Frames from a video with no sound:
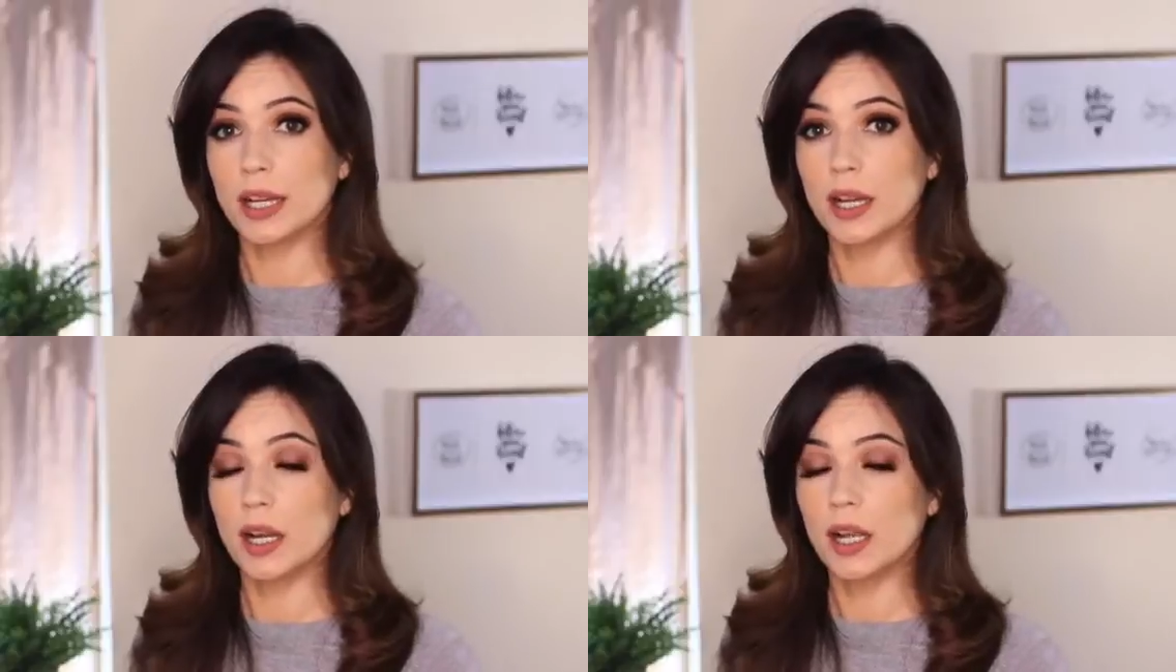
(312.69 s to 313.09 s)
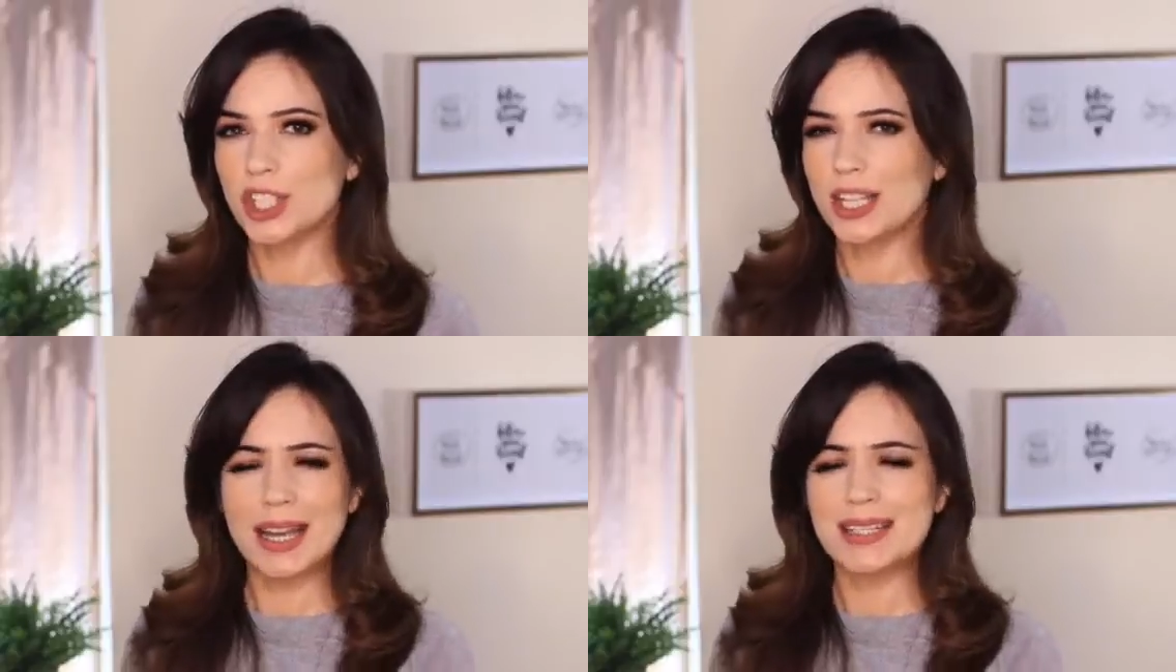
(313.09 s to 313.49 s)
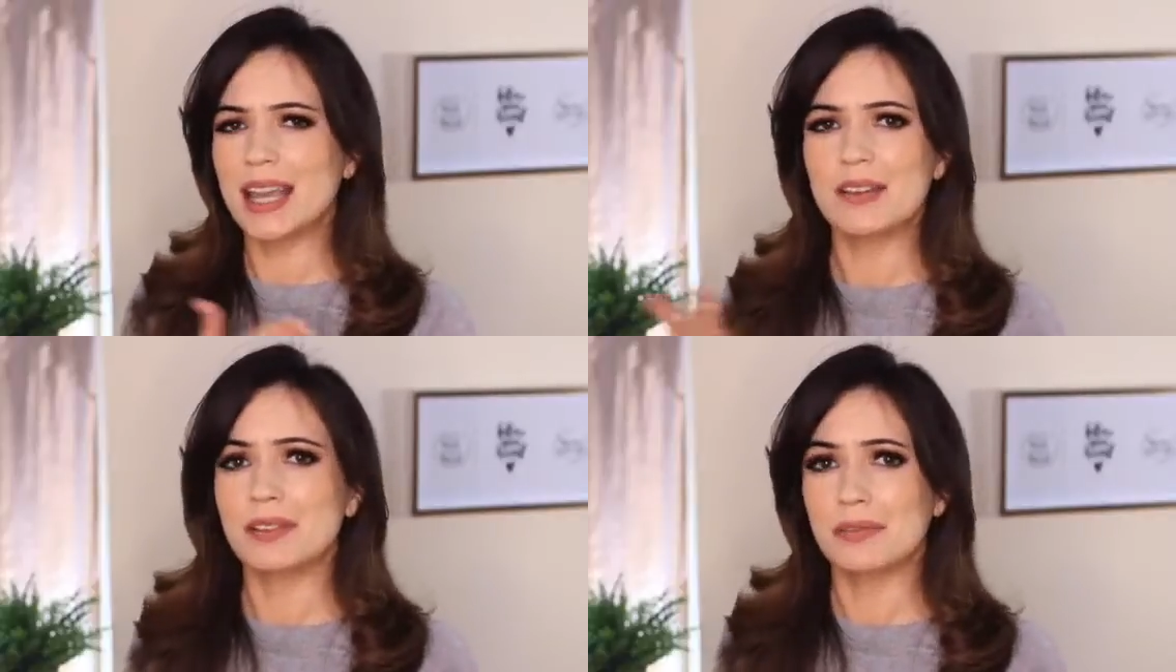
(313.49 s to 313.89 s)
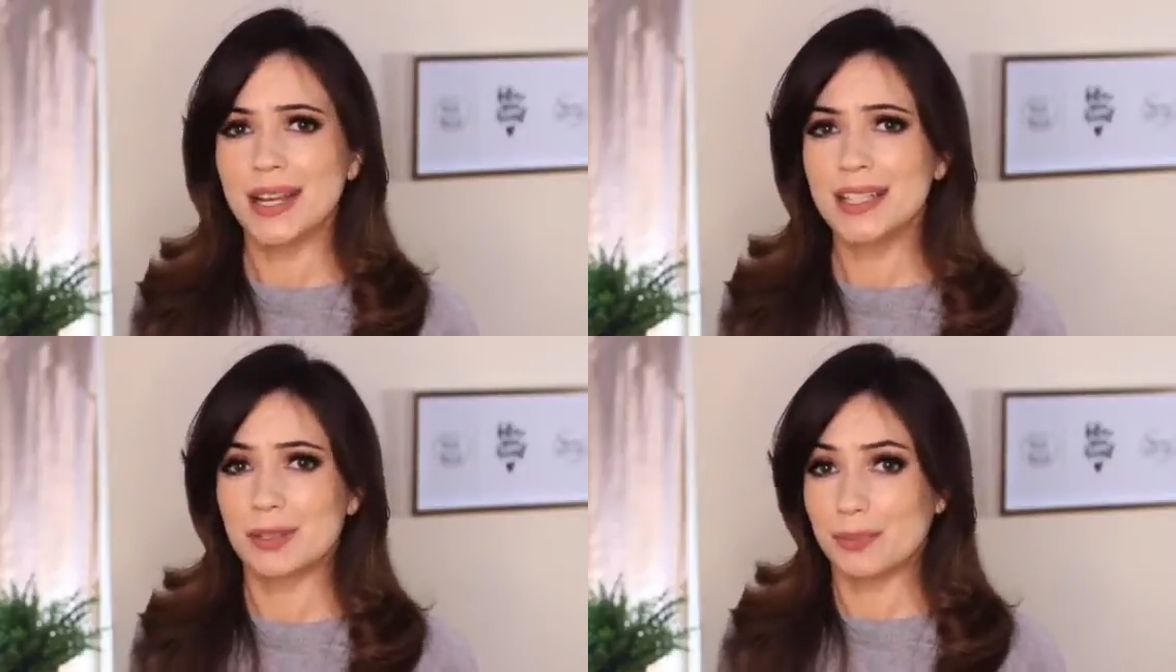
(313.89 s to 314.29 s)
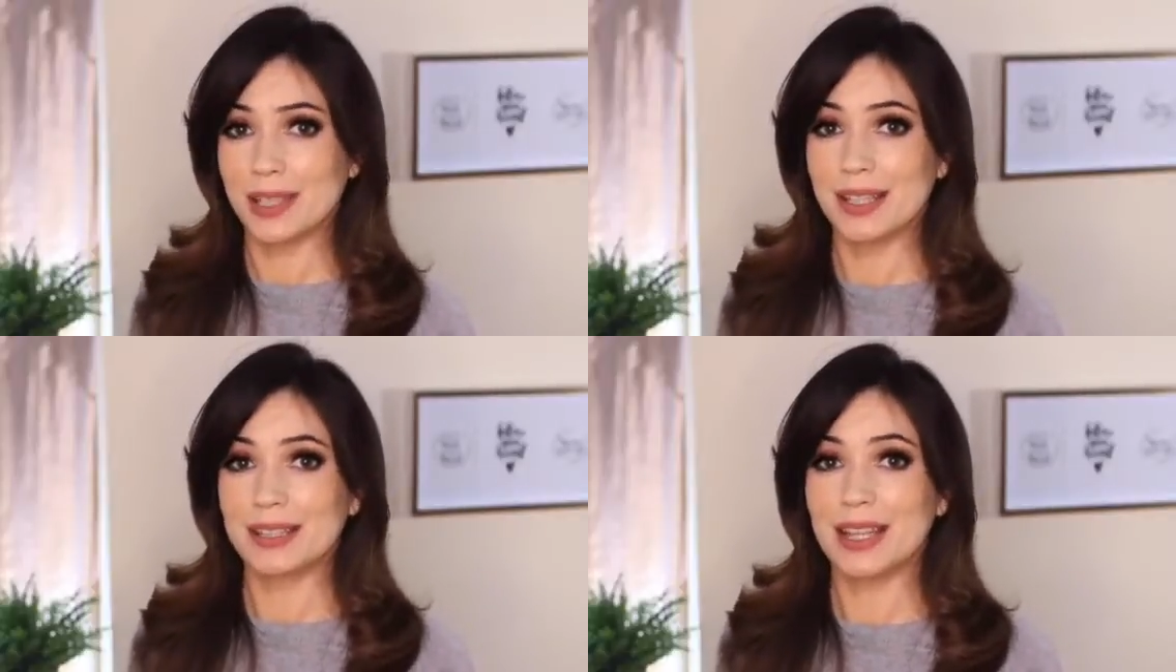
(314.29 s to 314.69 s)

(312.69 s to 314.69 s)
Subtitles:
there and she has every right to be.